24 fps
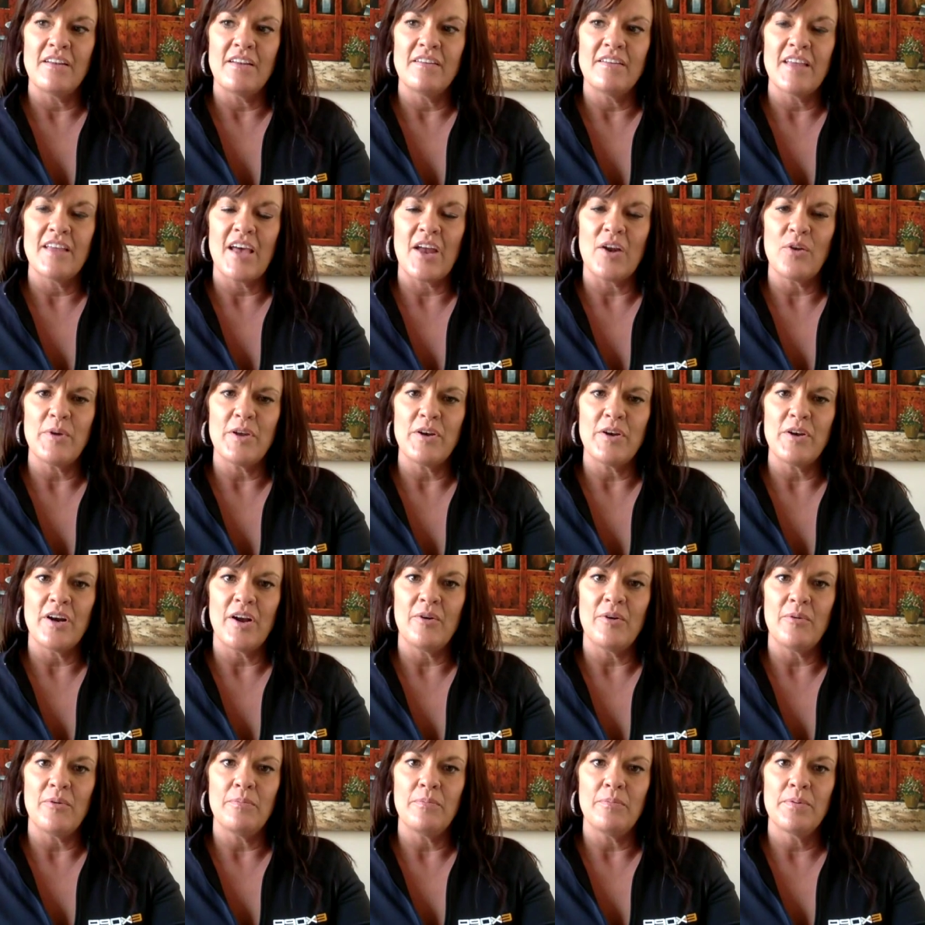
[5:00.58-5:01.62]
then
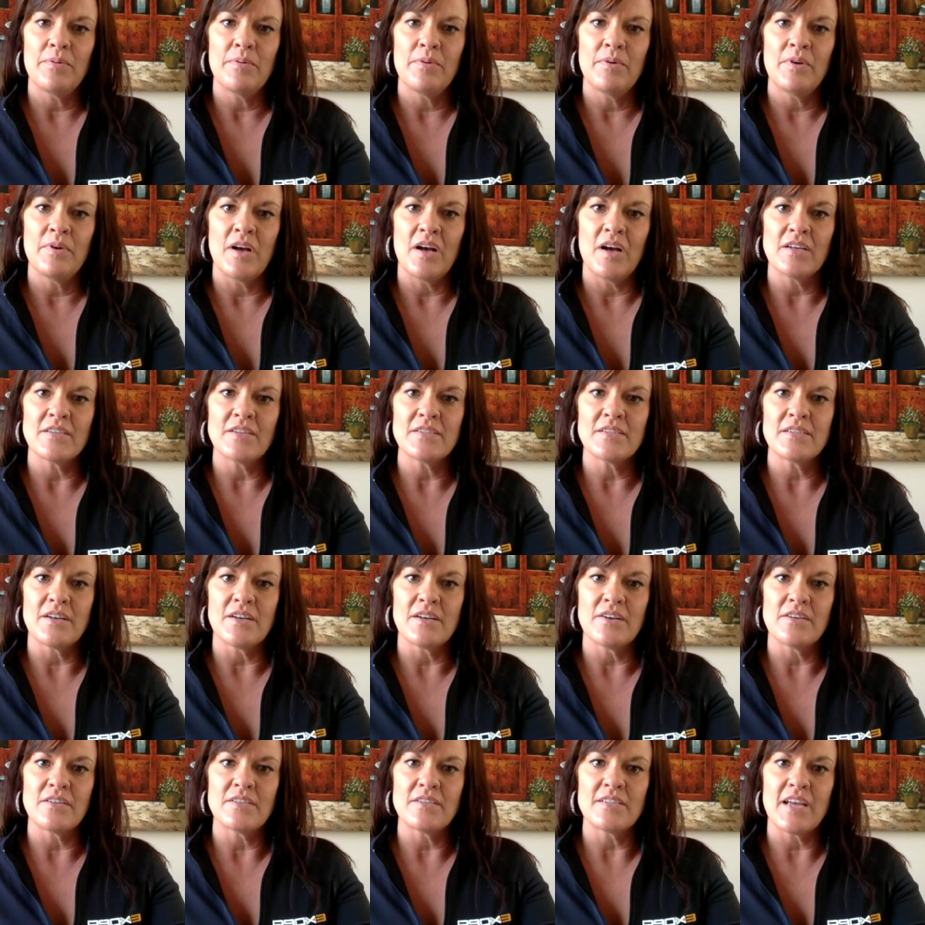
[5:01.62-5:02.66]
that'll better help
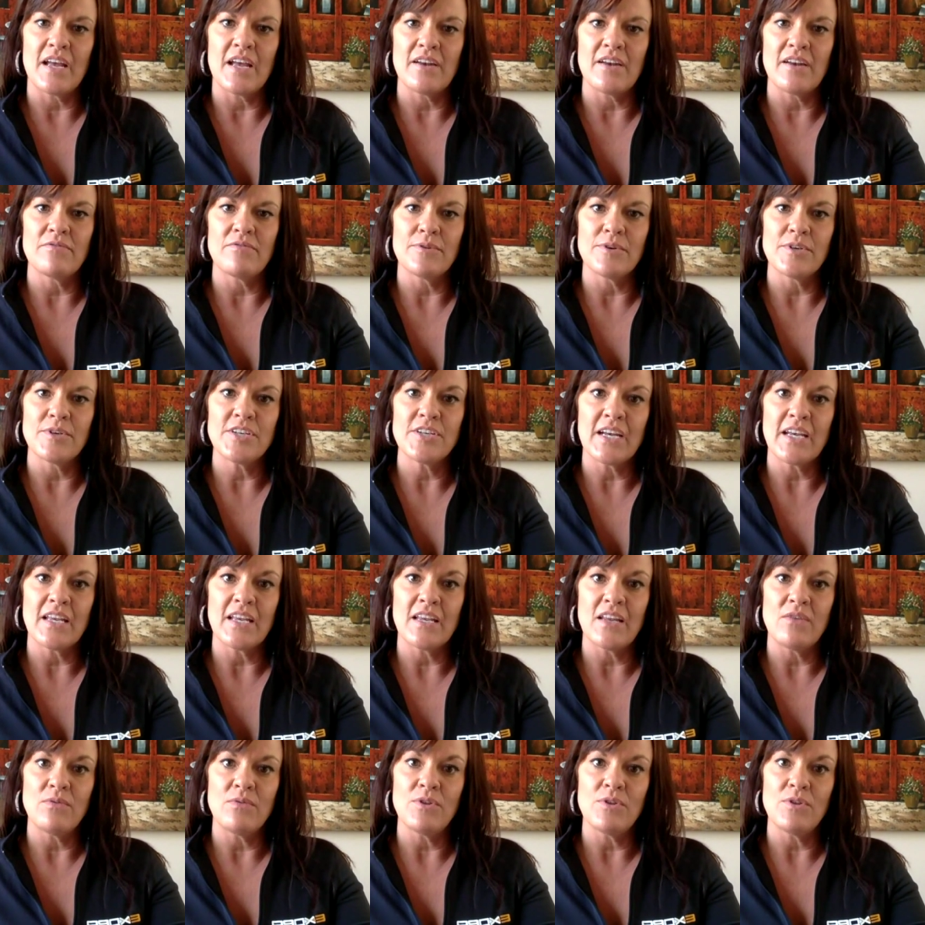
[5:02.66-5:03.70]
us understand
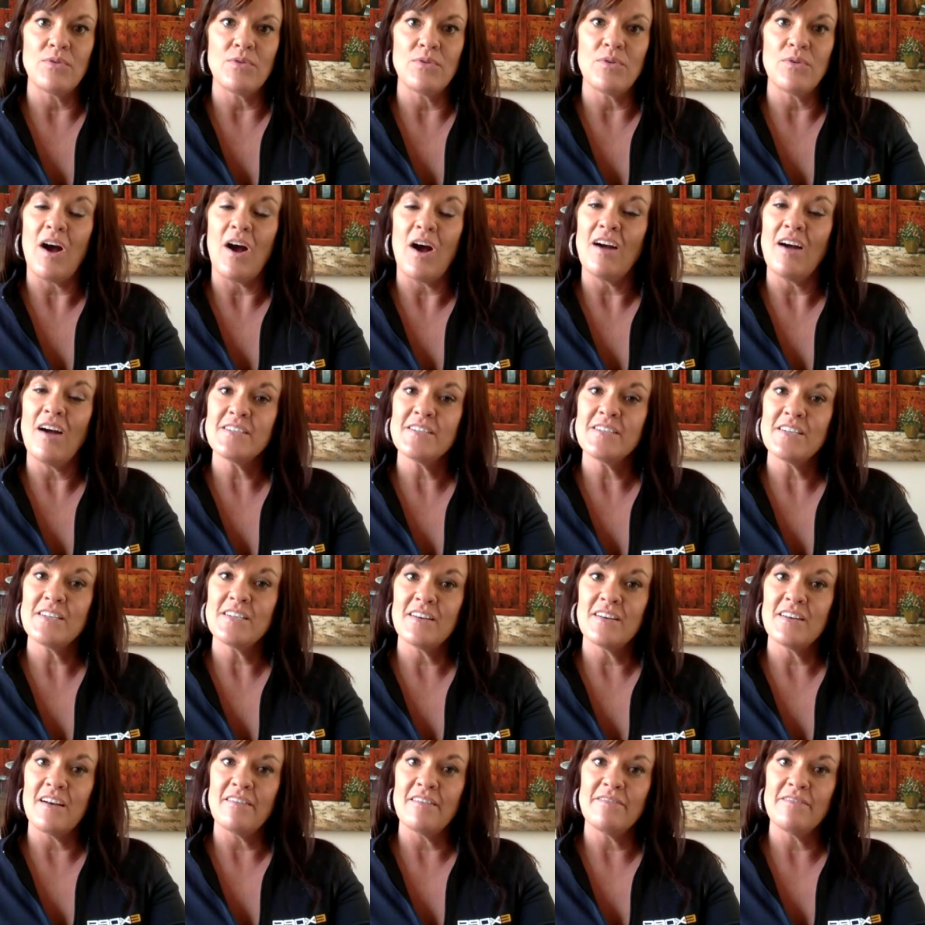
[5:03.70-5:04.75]
if we're checking in with you
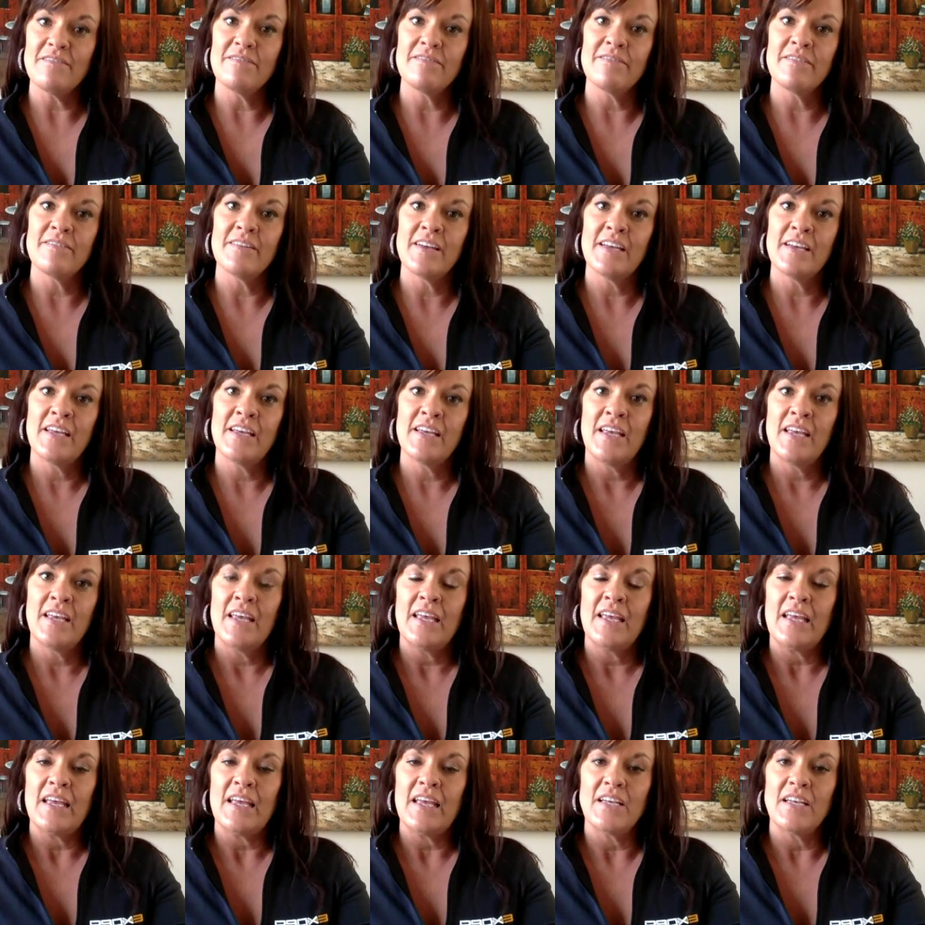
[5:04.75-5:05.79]
often enough
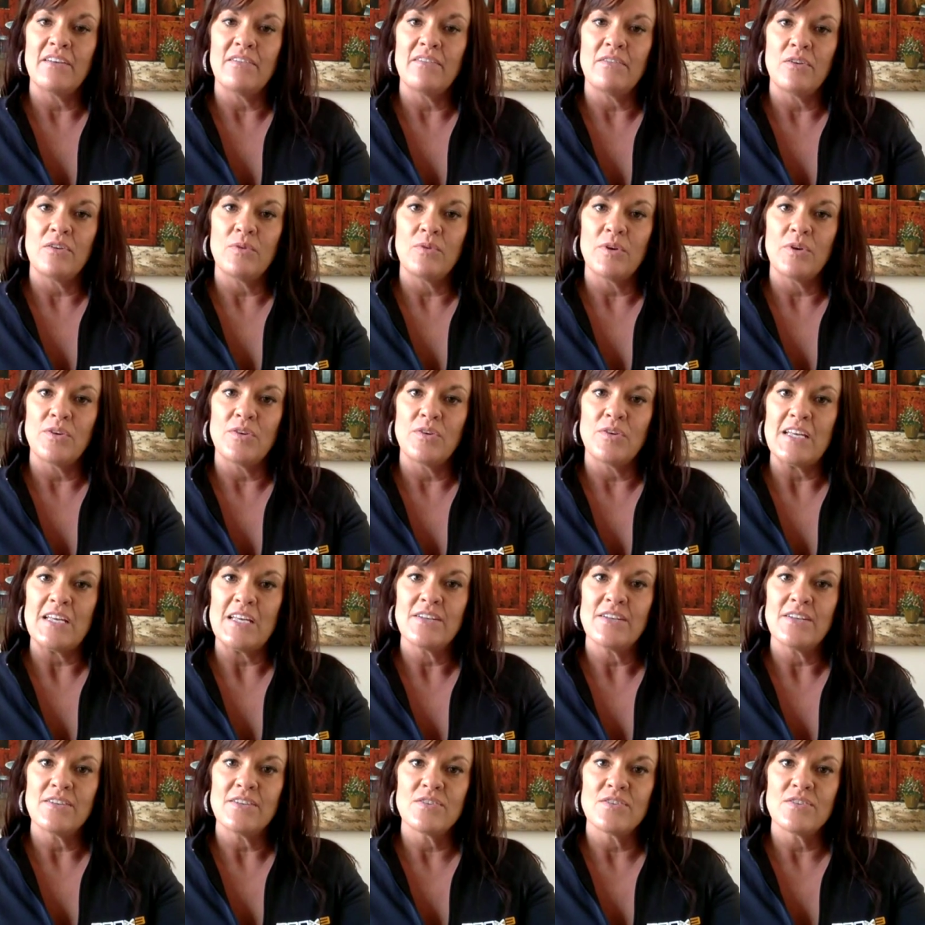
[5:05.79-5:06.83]
and giving
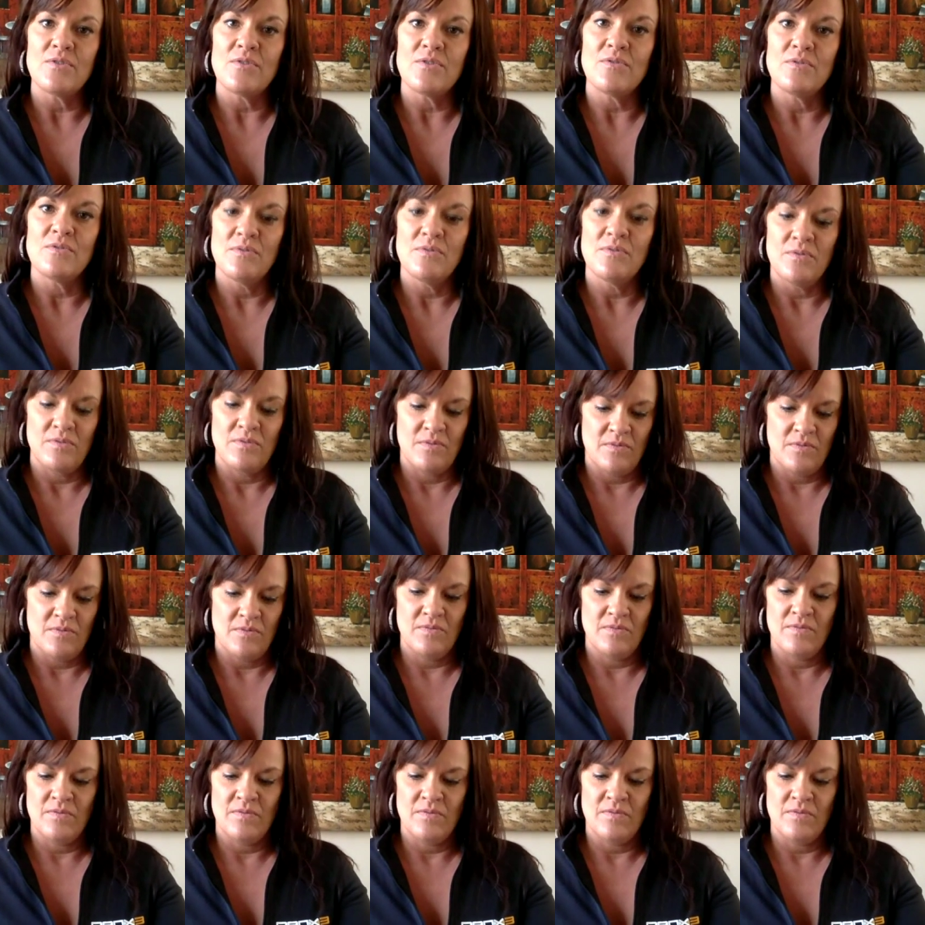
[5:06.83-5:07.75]
you what you need. So